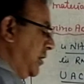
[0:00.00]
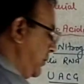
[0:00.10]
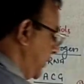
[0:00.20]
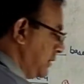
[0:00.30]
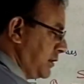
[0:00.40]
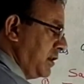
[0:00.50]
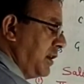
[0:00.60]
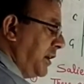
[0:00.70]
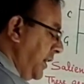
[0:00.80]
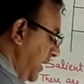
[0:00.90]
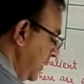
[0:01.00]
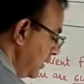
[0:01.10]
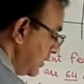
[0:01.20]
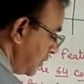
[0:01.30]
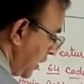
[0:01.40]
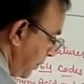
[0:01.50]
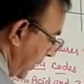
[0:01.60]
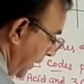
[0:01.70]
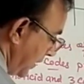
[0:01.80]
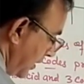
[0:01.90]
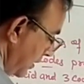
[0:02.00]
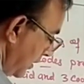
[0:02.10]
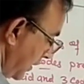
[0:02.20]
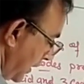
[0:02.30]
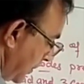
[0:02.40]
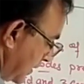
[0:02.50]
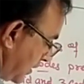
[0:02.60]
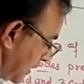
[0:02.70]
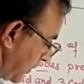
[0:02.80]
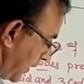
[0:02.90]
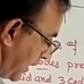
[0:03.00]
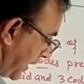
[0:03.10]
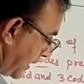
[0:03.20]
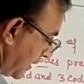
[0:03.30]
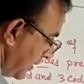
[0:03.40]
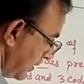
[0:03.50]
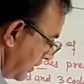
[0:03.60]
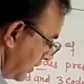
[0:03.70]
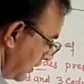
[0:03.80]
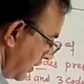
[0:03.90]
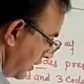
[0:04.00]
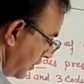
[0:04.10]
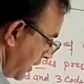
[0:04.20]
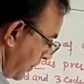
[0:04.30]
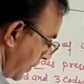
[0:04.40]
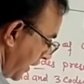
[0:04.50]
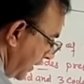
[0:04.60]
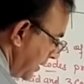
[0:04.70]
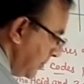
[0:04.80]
in first reading triplet. It means this one line. Triplet.